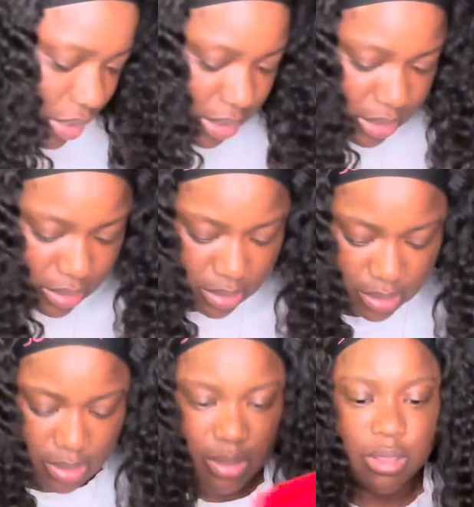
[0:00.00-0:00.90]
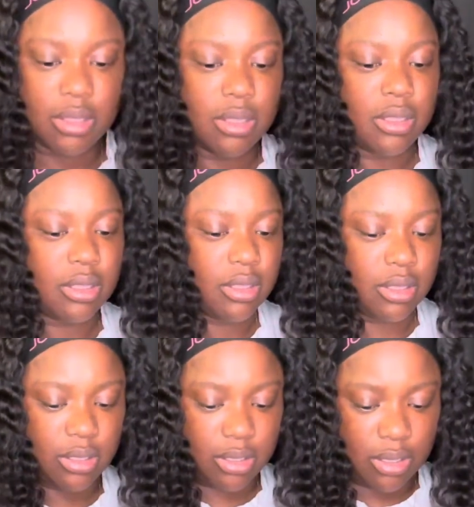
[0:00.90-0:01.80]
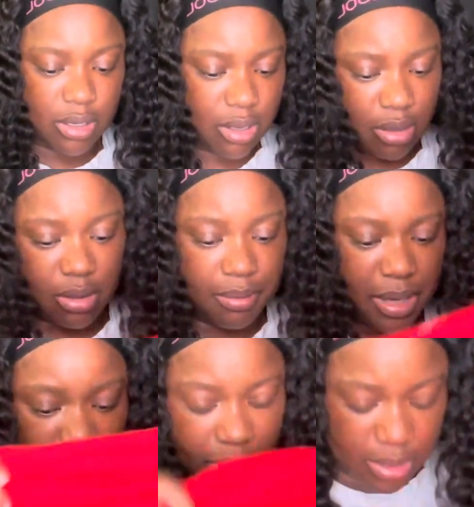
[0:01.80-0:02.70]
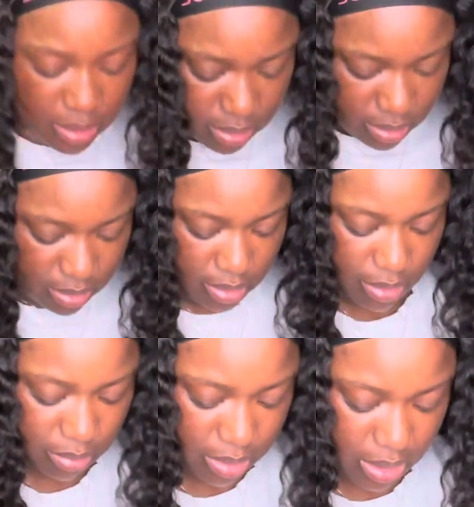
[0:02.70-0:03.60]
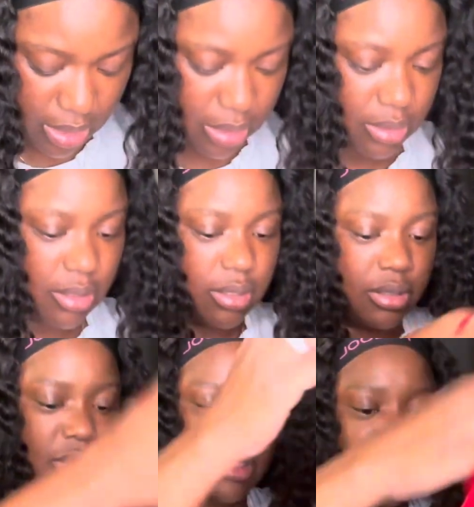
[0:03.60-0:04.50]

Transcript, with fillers: in in um Nike. But yeah, this is